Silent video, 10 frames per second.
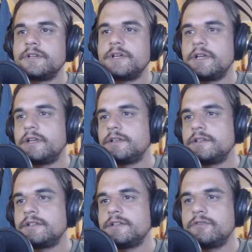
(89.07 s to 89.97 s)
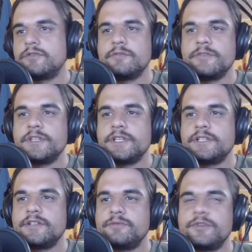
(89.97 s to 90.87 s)
I don't quote me on that.
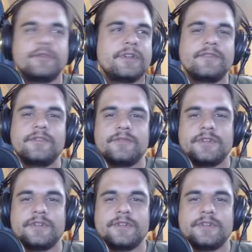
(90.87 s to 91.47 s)
Don't put whatever you want.